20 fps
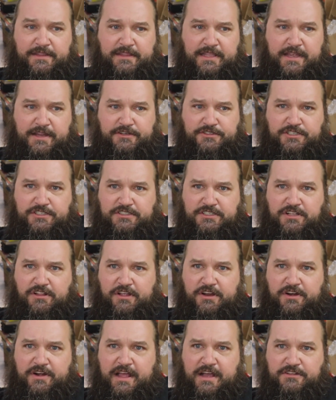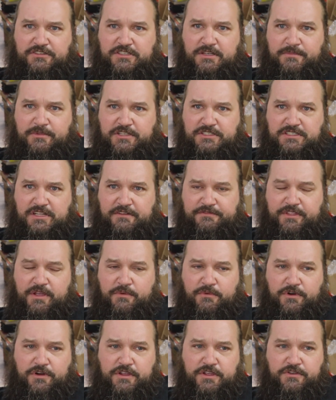they are just clearing out some of the stuff they
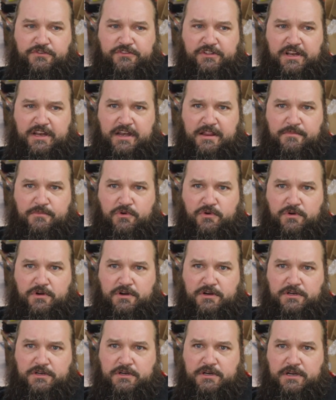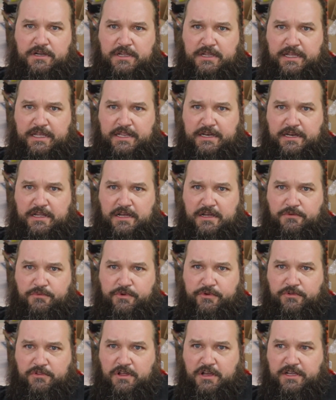weren't using anymore, and
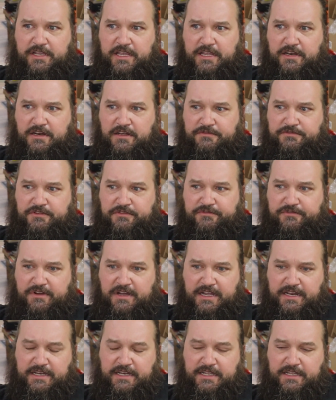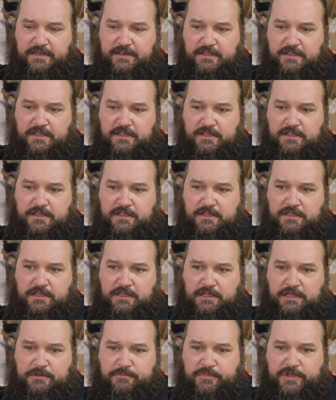we were lucky enough to find it,
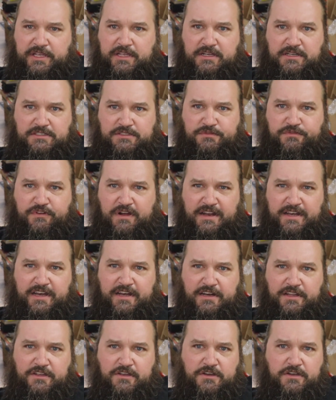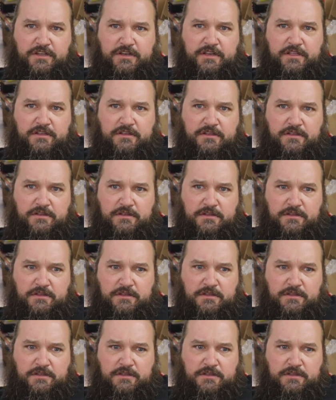because finding a good
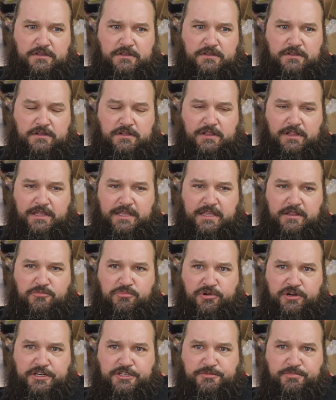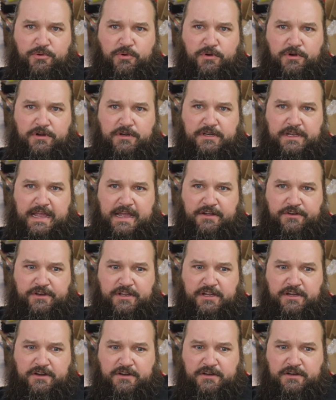clean Bridgeport down
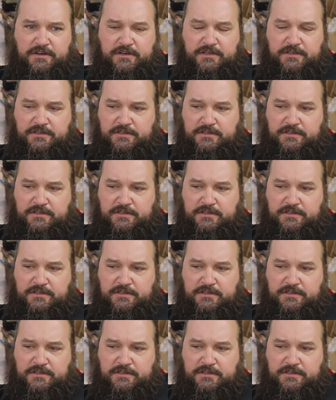here